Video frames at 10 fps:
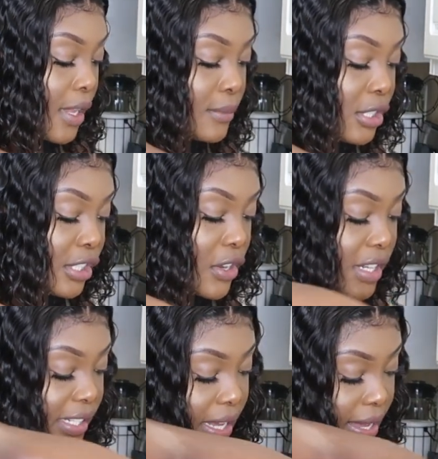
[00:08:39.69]
I'm just
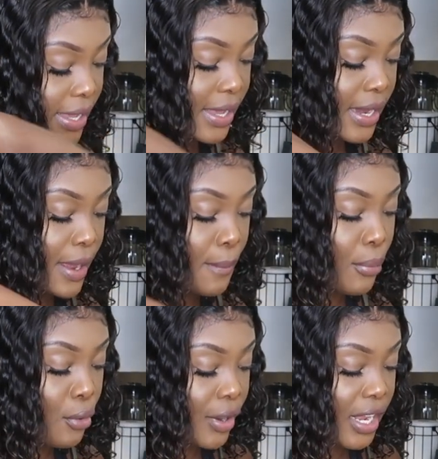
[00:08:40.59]
gonna take it and
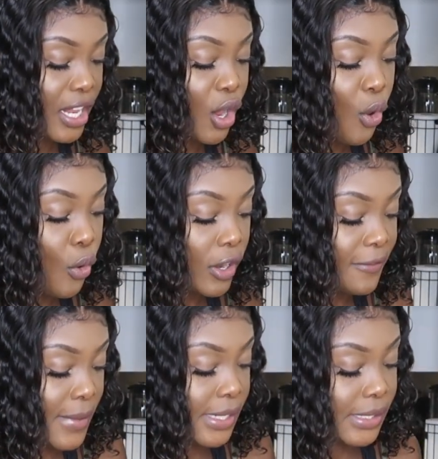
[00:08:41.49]
pour in all
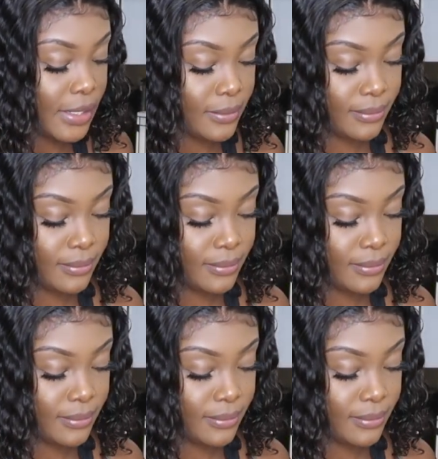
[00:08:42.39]
of my dip.